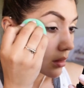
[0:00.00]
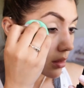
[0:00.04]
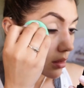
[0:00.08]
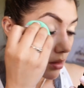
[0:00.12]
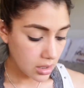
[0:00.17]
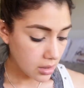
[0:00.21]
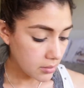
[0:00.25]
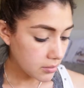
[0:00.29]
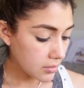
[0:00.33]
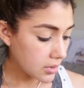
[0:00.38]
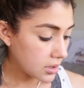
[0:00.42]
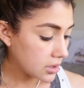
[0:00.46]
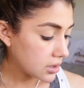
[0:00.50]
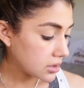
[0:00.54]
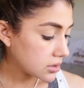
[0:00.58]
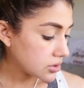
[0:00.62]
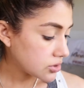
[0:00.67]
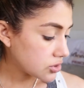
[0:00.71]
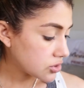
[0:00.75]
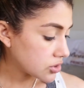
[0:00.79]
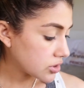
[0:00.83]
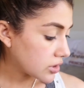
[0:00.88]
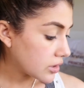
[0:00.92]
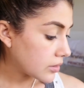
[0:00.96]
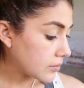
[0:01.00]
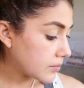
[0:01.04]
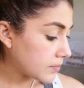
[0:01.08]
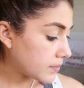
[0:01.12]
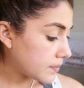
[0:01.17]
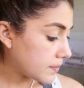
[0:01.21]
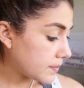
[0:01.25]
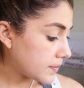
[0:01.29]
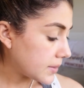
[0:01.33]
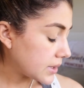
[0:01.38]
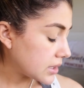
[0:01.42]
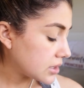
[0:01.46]
I'm gonna jump
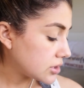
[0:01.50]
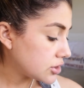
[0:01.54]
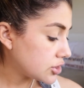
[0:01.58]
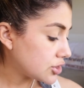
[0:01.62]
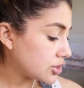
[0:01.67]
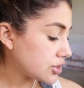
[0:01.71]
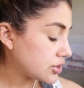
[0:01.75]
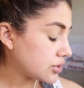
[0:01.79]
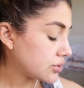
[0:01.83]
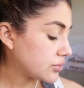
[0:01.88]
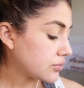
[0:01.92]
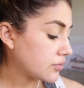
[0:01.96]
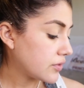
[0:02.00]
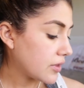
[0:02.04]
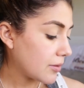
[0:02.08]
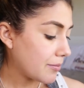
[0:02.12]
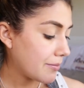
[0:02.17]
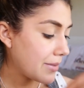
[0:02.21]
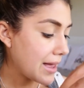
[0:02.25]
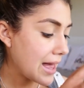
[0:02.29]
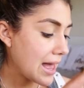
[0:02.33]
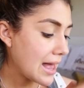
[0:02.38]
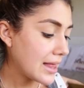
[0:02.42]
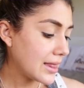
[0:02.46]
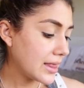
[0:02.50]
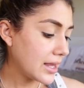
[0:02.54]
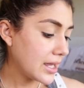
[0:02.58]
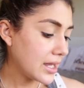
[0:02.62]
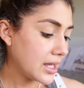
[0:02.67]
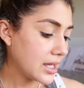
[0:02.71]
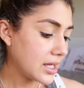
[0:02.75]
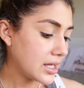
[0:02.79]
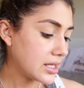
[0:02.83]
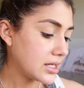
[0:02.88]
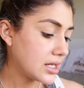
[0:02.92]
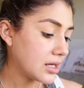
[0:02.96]
into the
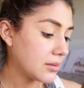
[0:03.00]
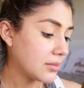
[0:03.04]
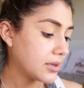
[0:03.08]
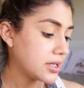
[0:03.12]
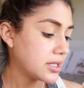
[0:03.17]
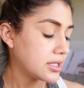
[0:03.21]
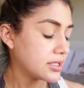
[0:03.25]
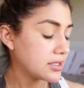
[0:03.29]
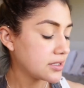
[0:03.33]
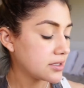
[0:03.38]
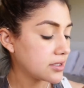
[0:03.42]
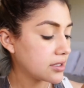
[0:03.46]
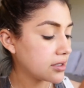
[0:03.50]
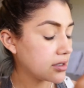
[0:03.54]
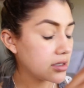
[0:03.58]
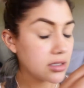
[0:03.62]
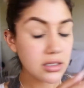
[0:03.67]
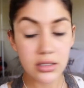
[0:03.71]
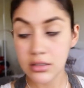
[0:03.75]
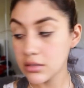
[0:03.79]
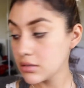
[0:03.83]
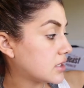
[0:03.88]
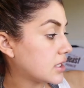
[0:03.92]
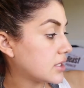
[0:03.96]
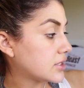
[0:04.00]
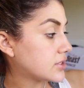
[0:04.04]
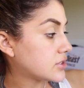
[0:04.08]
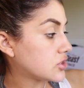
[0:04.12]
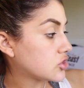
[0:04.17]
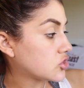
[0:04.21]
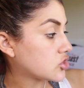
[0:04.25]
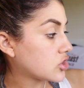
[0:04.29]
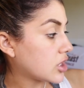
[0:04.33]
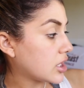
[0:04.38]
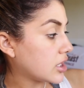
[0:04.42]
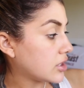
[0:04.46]
palette, and I'm gonna start this
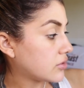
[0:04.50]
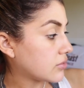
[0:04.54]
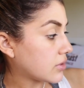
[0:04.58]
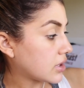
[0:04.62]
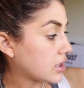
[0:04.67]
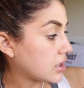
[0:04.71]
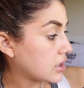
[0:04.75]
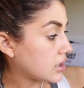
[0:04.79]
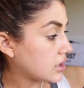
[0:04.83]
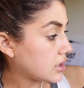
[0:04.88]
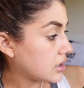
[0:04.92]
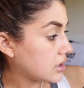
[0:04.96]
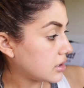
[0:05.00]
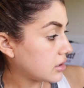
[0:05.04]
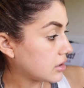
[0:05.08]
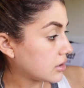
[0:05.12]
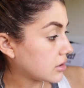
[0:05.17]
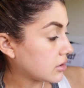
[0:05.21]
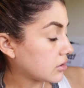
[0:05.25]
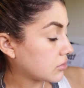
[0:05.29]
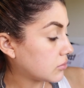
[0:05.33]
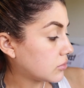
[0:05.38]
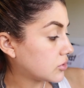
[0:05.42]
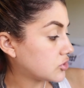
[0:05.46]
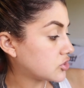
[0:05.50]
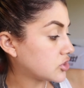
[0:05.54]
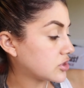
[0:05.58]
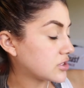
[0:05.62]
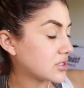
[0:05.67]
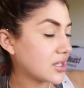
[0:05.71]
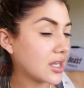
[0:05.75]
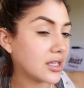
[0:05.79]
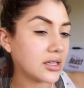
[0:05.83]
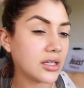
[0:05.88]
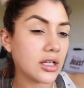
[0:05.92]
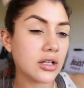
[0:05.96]
shade right here, which
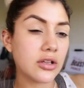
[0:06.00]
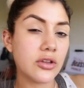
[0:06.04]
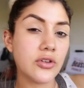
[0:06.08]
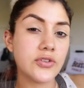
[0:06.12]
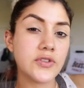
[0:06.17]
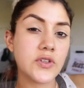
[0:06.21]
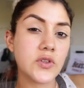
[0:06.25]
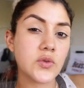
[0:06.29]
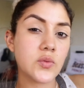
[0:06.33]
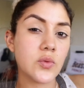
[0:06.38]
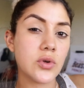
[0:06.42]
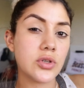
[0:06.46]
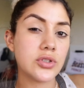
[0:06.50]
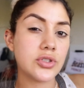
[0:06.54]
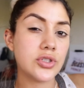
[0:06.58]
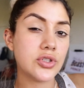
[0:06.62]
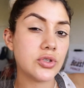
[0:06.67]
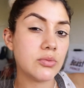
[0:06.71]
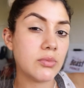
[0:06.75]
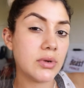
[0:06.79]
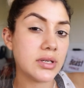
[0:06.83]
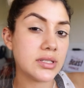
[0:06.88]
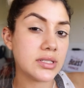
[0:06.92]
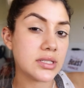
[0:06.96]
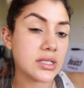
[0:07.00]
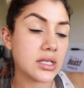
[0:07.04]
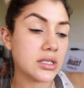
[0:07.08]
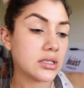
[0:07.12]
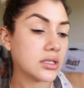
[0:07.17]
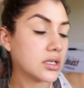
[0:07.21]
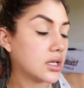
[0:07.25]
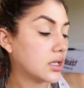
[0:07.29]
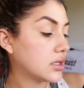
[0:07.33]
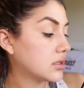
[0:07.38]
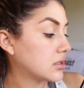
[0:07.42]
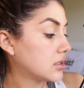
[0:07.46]
is like the closest one to my
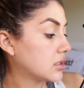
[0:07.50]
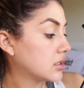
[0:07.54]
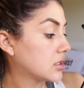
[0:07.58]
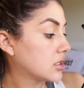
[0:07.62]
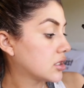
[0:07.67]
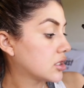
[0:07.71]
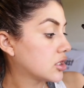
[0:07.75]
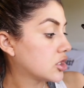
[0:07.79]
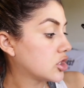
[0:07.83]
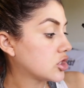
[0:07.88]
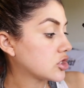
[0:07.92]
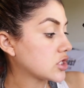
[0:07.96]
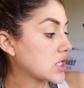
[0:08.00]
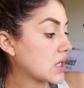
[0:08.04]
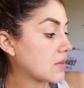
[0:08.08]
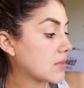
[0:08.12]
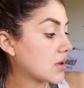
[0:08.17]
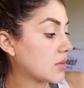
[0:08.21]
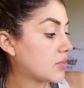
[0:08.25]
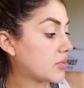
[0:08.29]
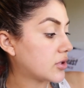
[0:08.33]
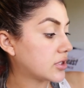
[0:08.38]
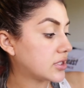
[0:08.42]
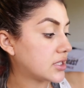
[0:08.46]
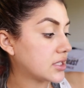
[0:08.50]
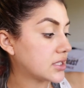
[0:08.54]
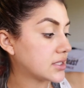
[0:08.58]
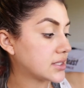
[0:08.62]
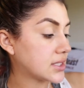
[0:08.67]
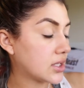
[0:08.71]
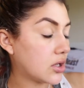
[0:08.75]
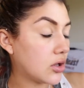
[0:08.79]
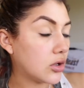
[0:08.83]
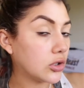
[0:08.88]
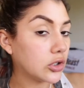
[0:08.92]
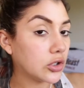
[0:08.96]
skin color. So I'm gonna put this
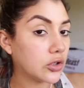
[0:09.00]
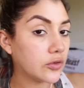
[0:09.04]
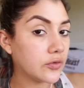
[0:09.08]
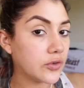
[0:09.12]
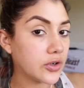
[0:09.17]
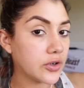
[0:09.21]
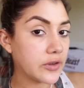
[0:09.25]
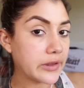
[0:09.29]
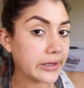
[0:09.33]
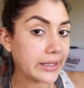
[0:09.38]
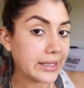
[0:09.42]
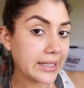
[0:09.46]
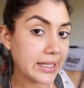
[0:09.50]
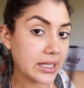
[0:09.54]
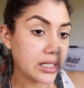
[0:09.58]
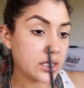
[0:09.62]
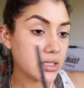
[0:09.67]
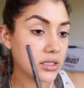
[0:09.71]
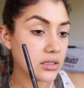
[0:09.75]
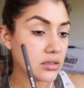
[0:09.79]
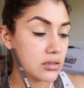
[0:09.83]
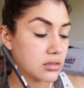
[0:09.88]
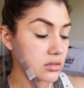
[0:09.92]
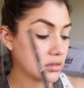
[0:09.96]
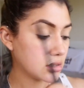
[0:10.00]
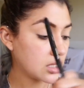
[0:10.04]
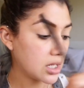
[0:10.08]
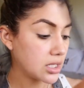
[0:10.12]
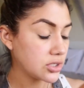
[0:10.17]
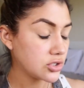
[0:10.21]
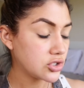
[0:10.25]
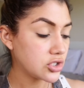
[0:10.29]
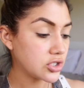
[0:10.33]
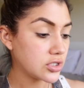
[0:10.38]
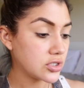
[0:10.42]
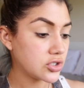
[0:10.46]
all over the lid
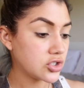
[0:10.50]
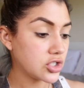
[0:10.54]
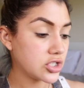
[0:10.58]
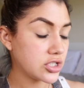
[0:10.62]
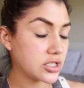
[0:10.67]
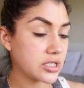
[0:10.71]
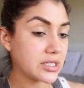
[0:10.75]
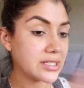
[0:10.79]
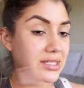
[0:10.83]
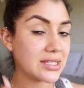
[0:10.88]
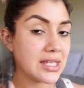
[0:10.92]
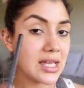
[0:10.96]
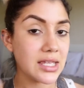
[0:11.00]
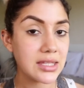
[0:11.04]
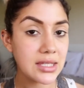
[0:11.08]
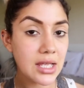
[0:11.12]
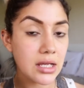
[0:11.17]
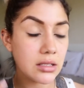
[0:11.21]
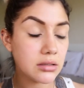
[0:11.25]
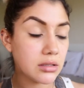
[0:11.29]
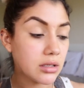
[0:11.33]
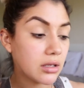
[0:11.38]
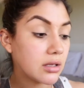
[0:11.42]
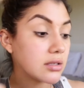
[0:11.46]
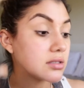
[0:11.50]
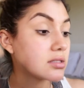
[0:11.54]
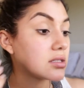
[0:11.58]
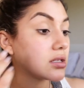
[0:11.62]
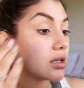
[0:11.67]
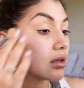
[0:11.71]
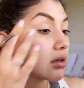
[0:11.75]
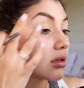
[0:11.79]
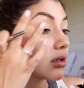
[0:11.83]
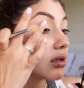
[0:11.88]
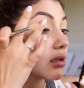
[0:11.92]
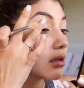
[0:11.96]
and just to set down the
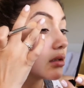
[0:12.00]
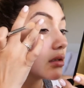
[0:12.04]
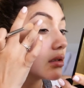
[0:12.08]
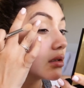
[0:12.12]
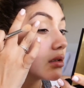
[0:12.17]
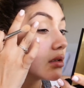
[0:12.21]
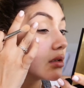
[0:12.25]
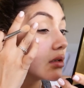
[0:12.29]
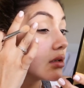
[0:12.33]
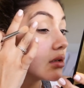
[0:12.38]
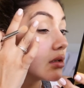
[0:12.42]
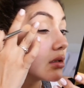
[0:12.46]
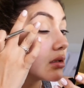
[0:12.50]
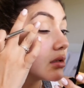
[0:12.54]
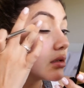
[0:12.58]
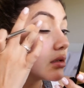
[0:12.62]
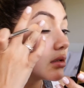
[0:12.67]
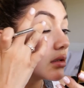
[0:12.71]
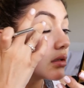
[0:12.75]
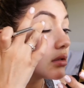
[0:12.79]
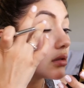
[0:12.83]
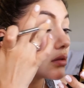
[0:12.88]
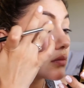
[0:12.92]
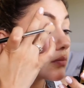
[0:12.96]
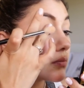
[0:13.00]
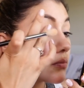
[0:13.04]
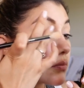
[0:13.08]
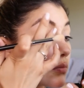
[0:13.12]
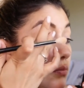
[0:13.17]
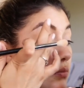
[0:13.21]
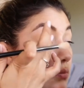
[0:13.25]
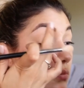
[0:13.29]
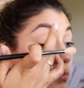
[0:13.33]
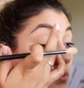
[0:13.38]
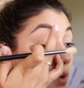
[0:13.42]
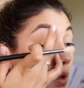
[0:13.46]
concealer.
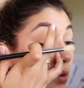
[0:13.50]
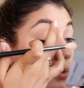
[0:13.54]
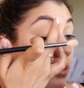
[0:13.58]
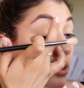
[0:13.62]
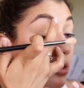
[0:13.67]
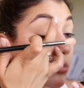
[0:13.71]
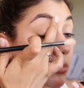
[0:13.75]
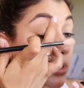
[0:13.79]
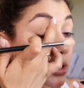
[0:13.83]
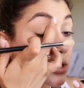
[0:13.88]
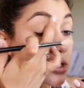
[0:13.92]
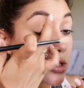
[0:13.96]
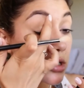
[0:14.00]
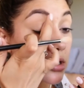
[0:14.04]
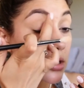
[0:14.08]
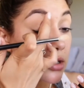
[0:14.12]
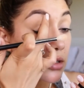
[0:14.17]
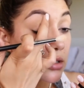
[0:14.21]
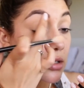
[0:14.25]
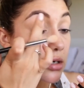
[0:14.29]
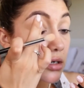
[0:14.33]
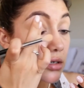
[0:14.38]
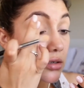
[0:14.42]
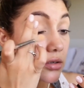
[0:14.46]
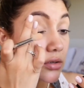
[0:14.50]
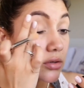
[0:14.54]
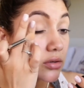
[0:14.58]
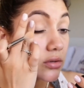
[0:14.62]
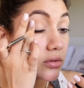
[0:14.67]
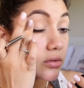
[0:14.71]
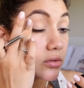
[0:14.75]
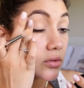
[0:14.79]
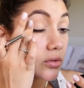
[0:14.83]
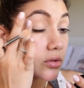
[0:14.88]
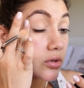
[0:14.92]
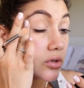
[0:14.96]
And I wanna make sure there are
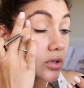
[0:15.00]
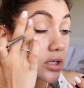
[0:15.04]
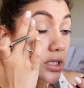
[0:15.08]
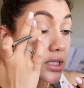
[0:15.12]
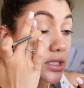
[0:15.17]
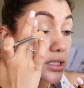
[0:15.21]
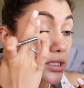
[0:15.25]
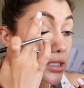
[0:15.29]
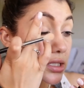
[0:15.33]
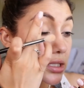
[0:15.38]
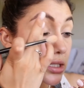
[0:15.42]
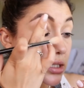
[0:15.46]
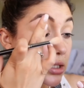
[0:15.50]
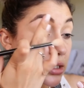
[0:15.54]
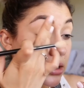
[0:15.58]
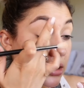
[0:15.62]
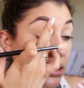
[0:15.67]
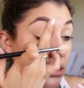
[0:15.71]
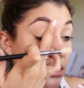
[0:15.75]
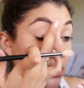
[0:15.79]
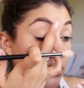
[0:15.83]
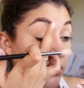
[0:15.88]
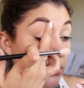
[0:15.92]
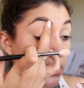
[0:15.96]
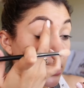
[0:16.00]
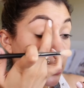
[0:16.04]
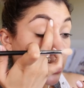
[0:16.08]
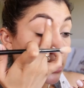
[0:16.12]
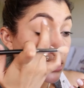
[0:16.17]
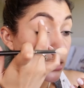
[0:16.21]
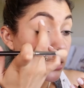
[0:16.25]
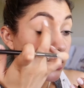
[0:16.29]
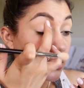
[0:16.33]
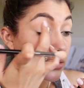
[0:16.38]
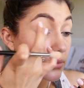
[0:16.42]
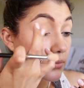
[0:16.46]
no creasing
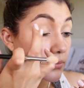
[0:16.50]
anywhere.